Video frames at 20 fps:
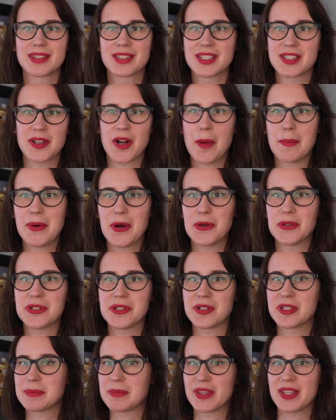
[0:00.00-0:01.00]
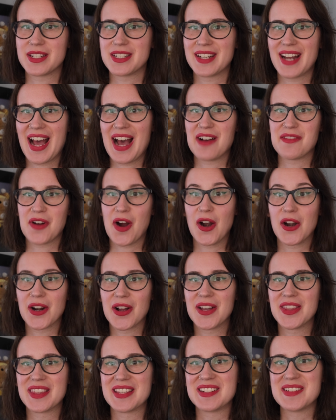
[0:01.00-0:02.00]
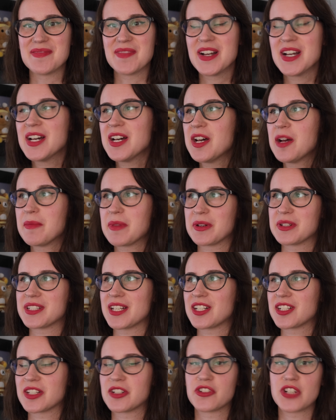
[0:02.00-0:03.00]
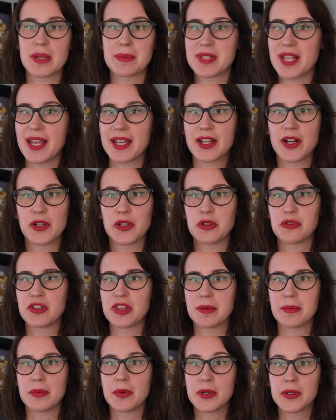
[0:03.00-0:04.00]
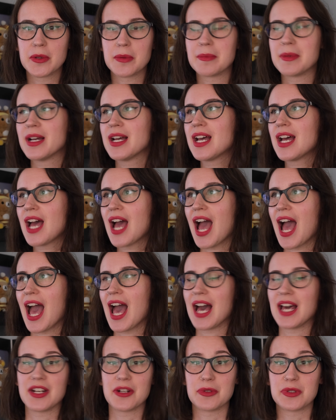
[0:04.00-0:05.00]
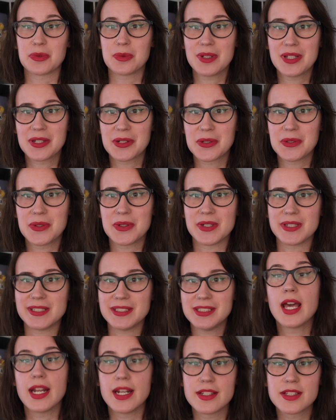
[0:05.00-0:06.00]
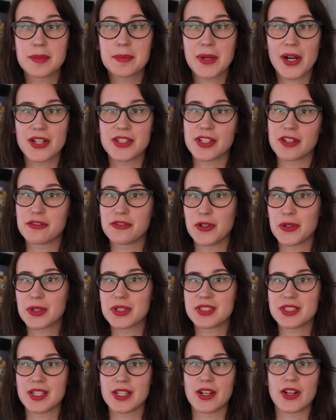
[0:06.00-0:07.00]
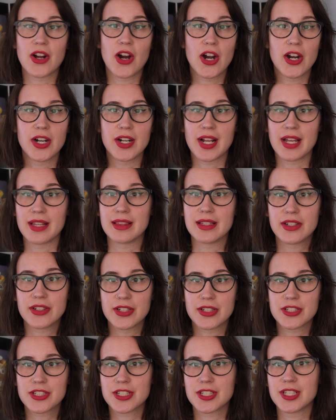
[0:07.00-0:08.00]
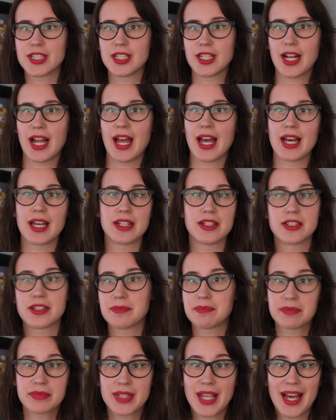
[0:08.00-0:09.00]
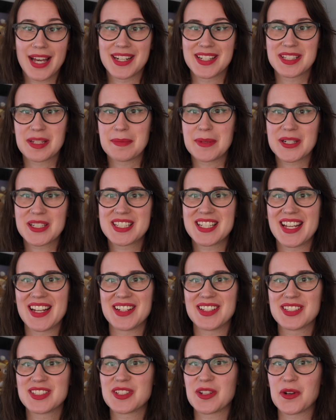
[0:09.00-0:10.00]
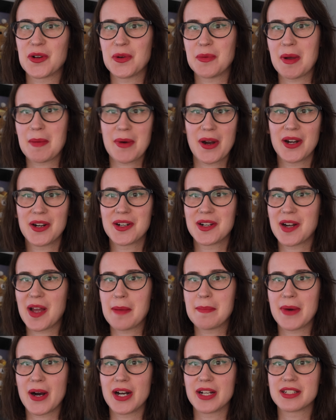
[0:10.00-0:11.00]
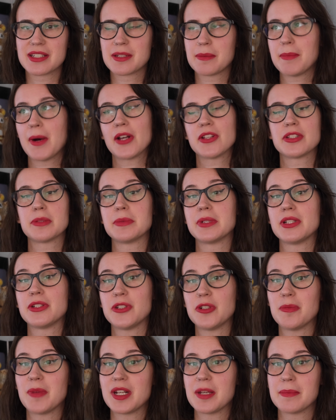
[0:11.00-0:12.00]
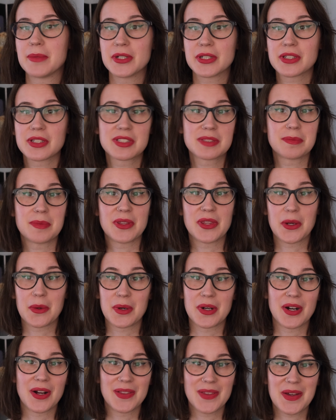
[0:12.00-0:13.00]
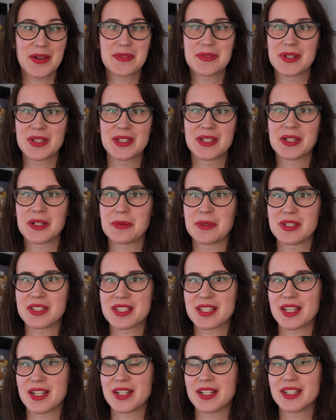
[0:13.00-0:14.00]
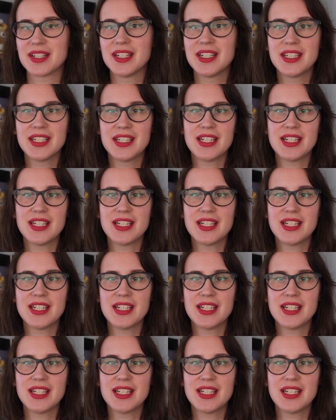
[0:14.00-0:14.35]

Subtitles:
not posters, but they did have art on them. They're essentially drapes hanging all over the room. And it was really cool. It is a project focusing on art and literature, and yeah, it is a book sale. So my partner and I bought possibly too many books, but there were a lot of really good ones there.